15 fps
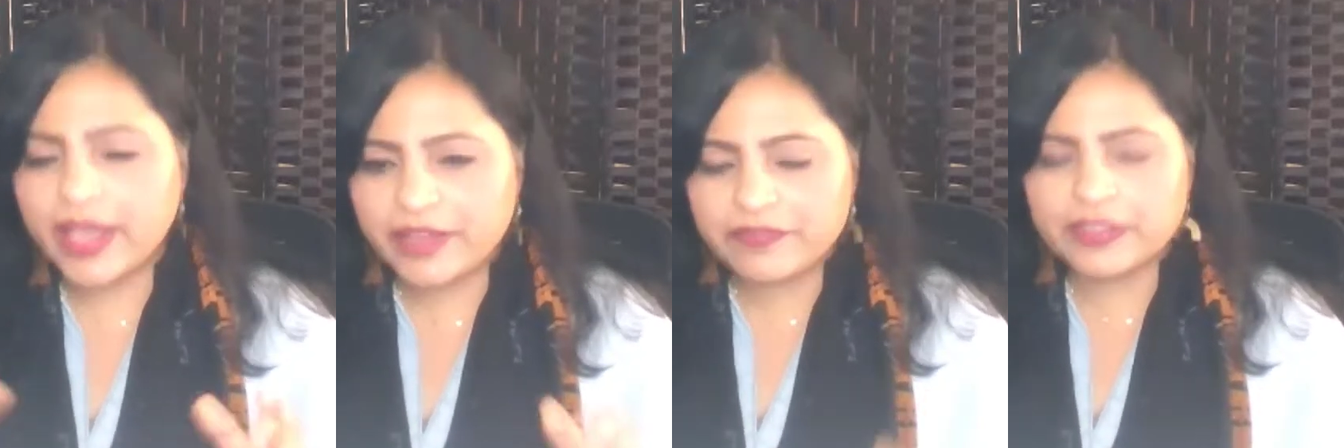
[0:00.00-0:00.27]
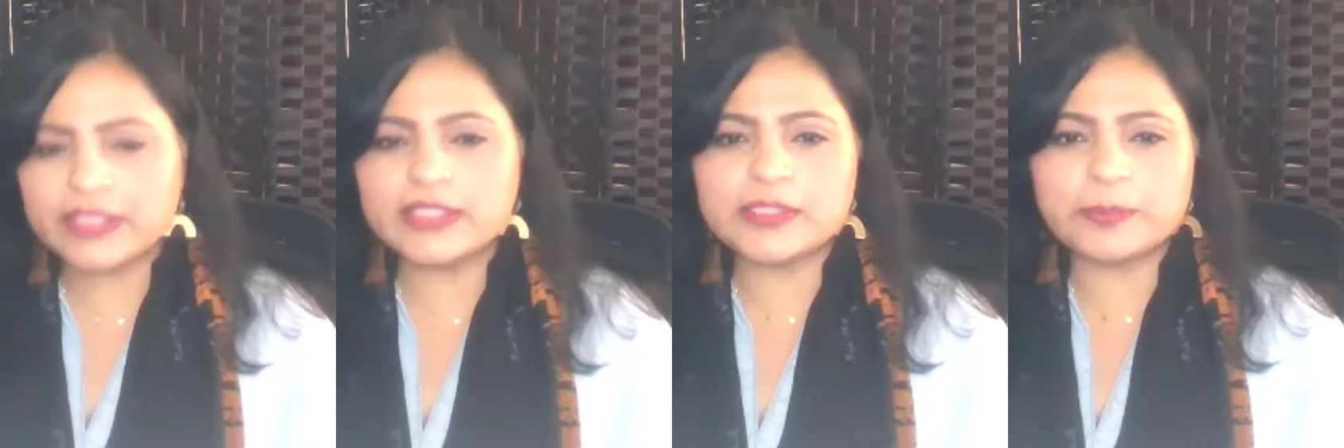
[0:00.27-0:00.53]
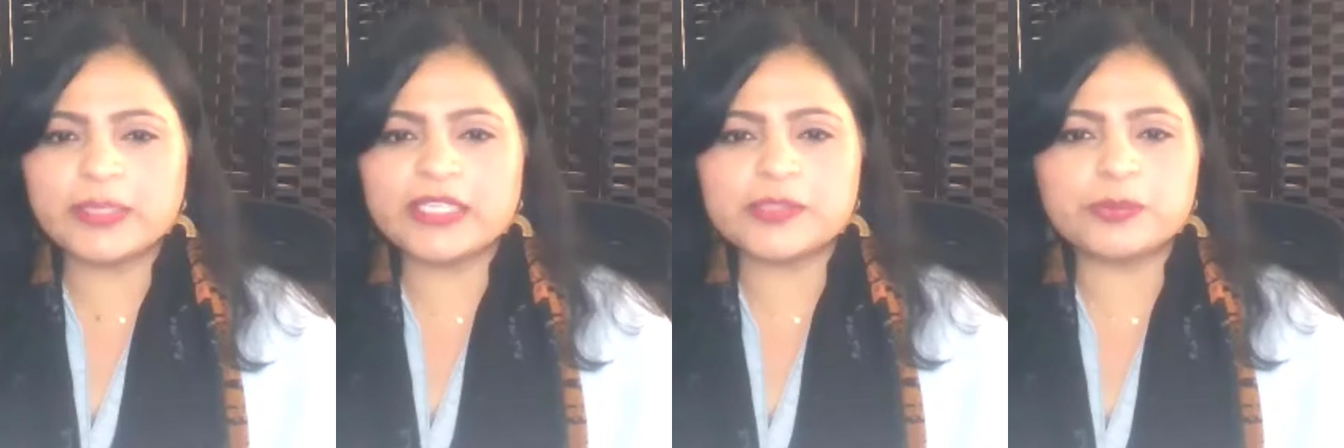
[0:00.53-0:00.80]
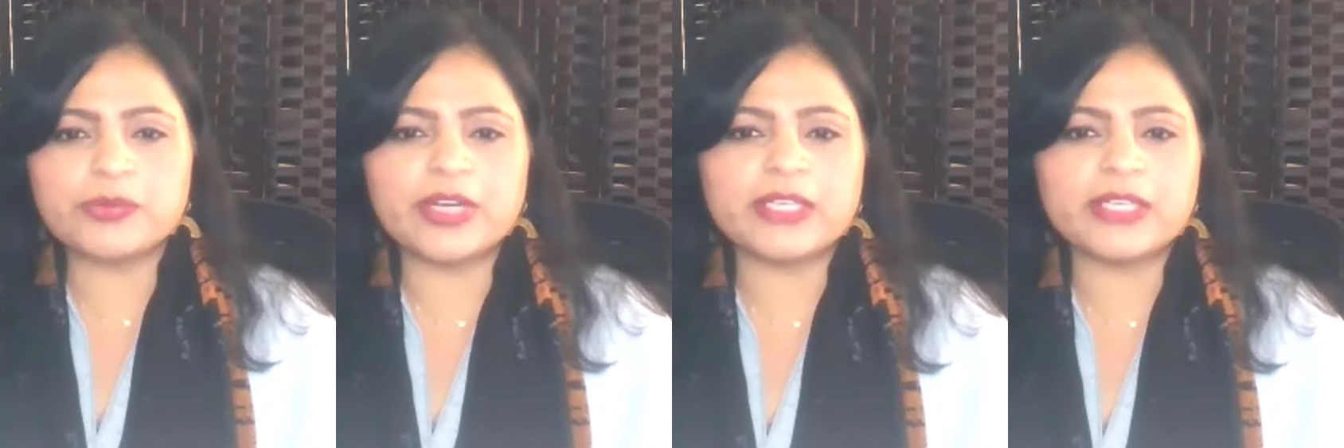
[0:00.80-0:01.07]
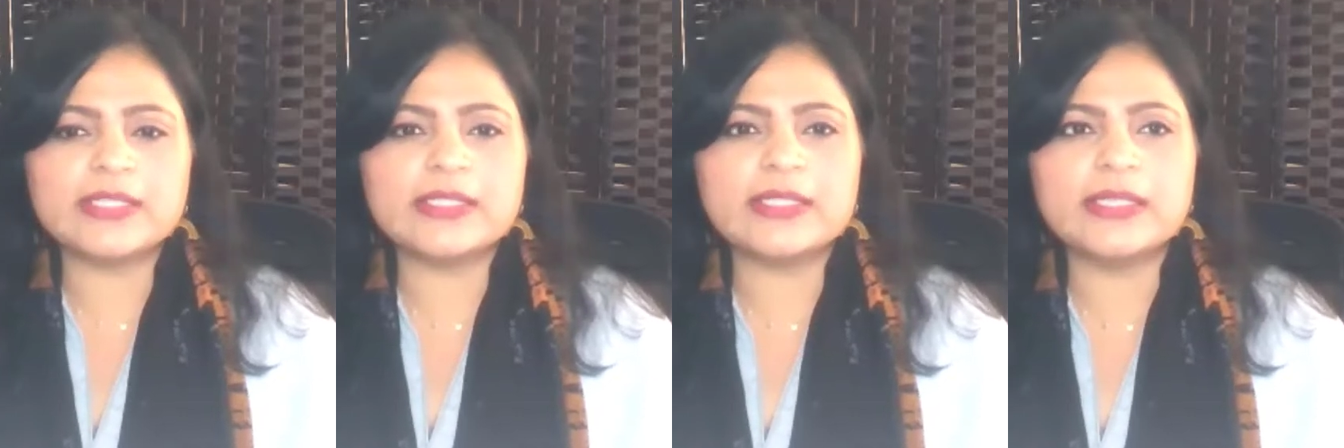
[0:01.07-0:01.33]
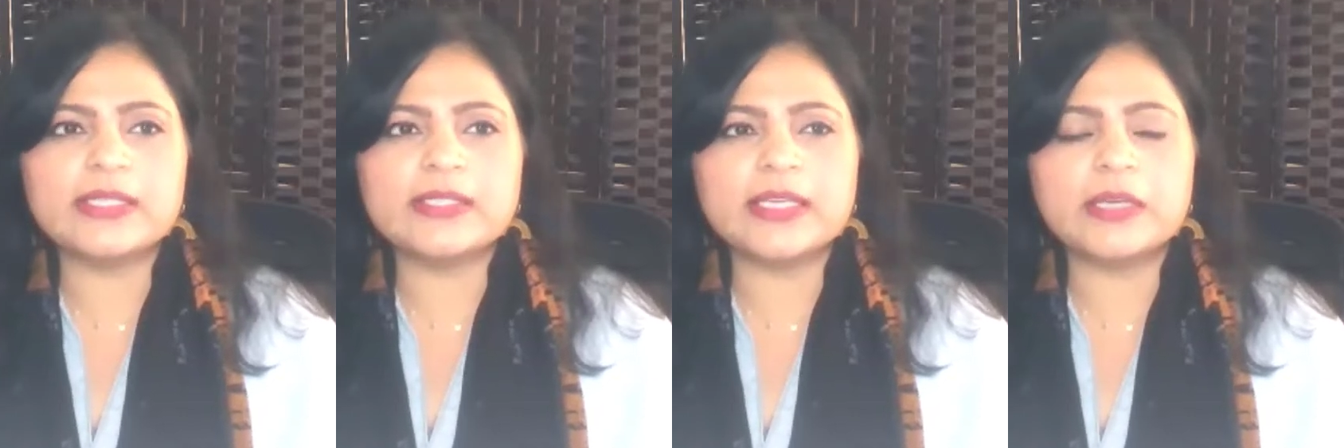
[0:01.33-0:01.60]
evidence-based
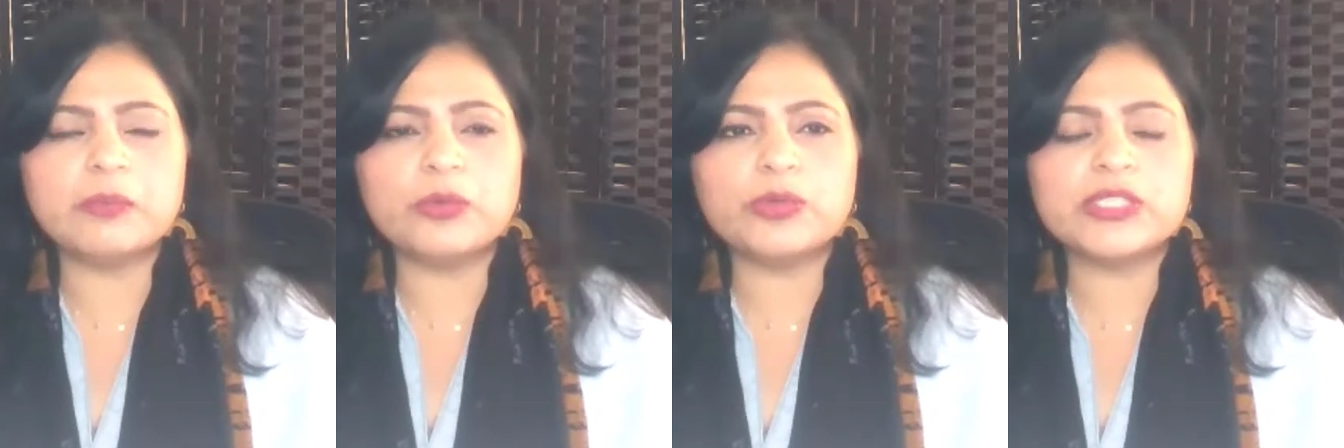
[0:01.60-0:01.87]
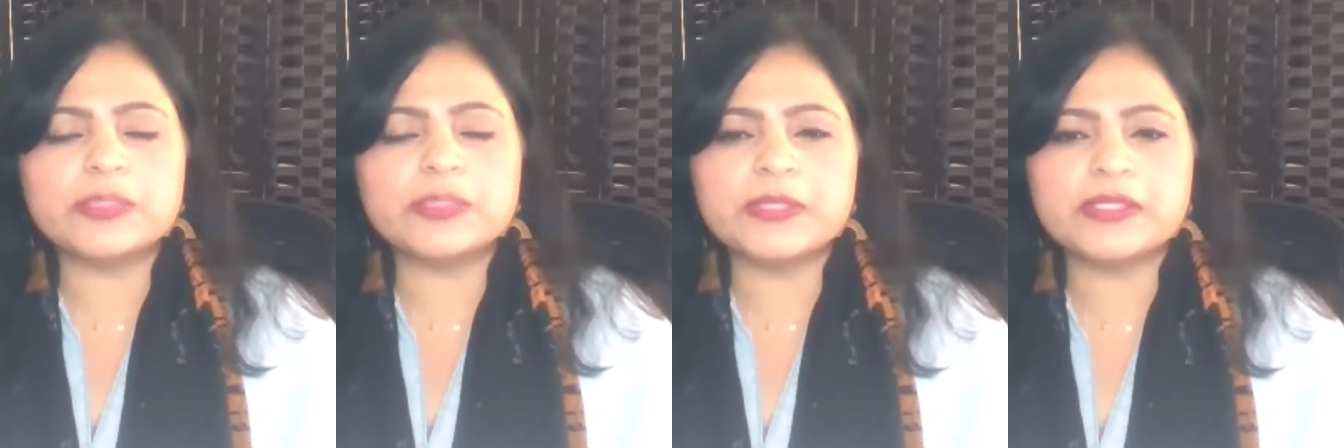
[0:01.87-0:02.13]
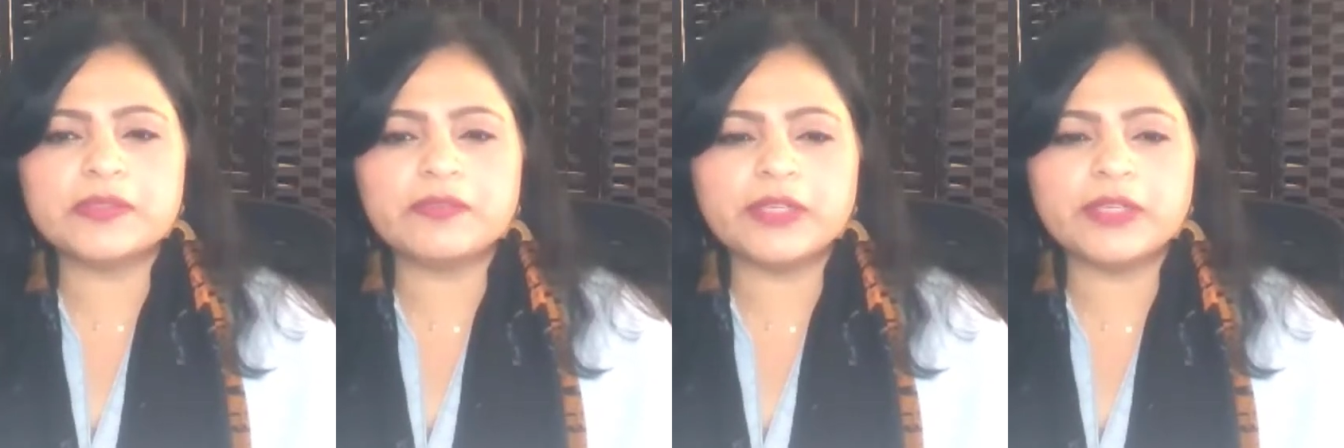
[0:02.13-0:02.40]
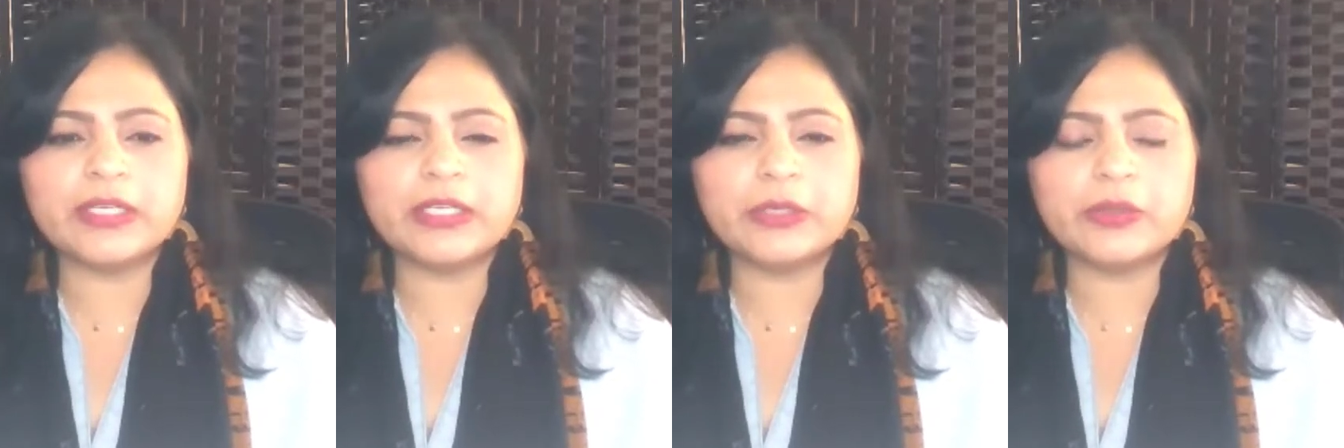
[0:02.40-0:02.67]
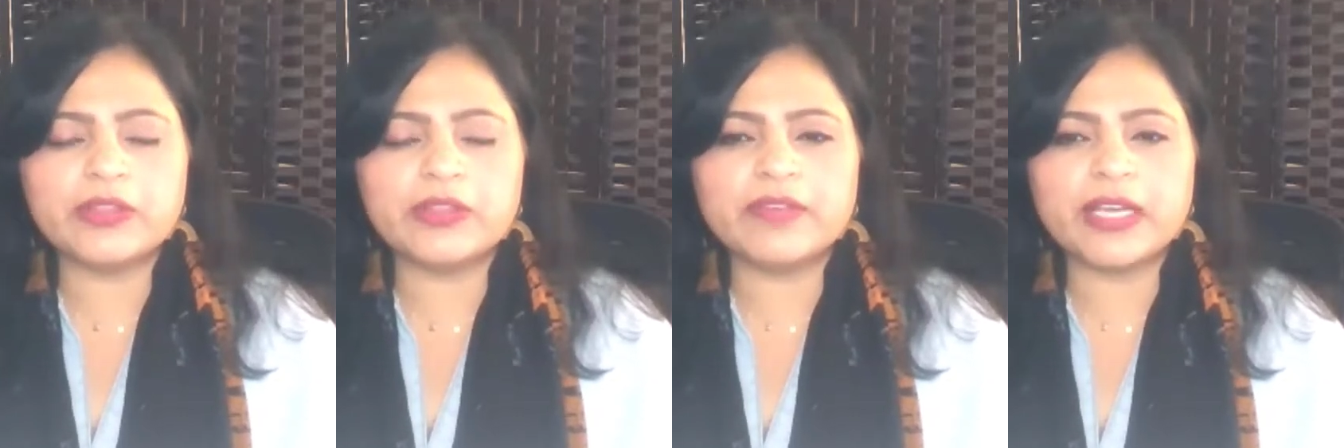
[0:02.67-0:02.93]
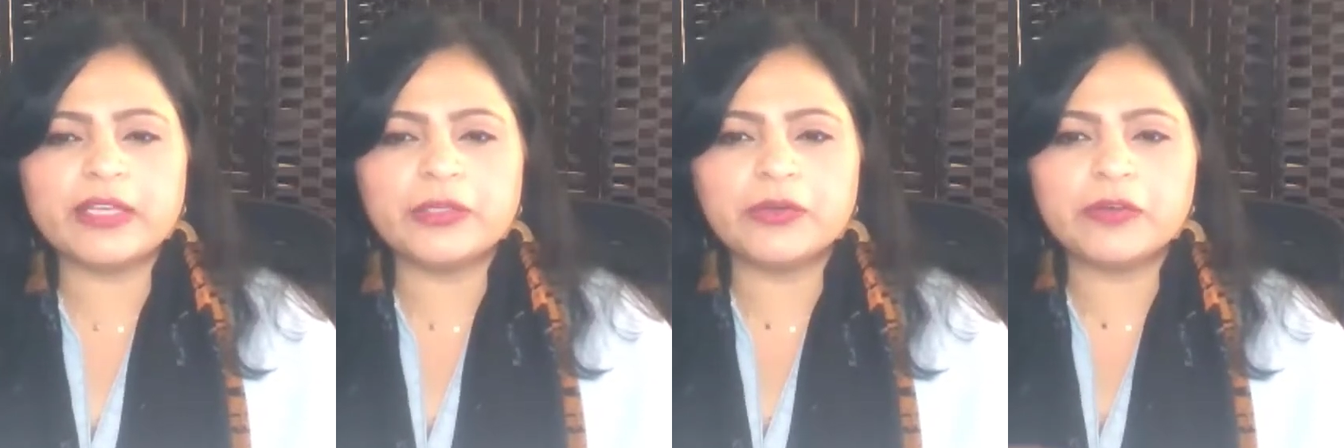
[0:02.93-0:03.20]
practices and more specifically on the
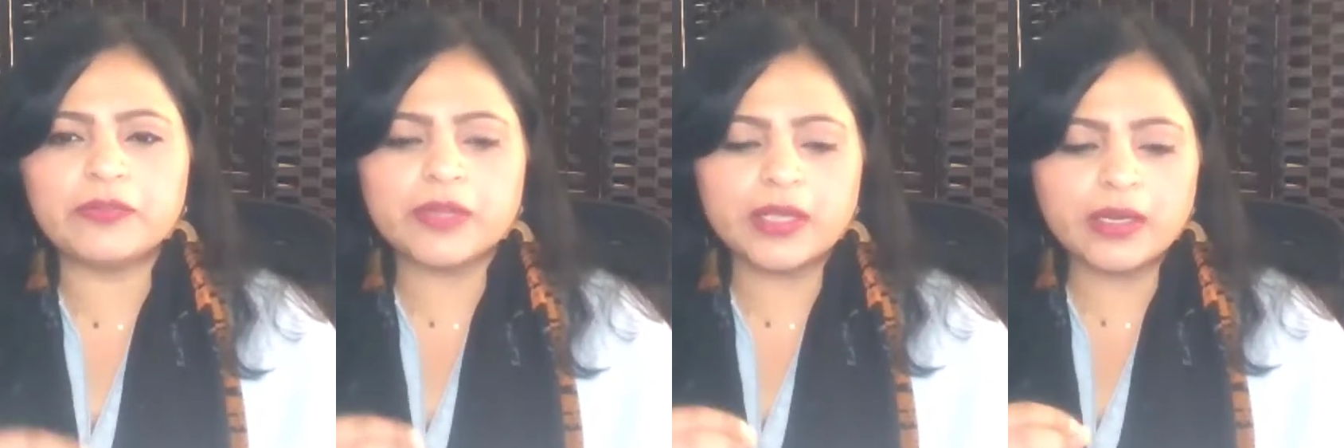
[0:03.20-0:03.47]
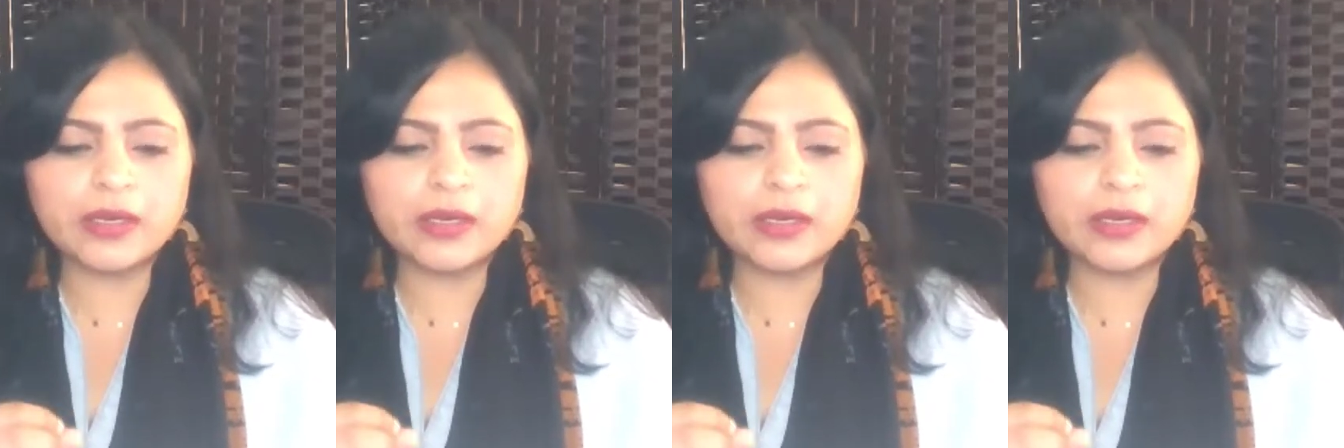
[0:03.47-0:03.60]
value of,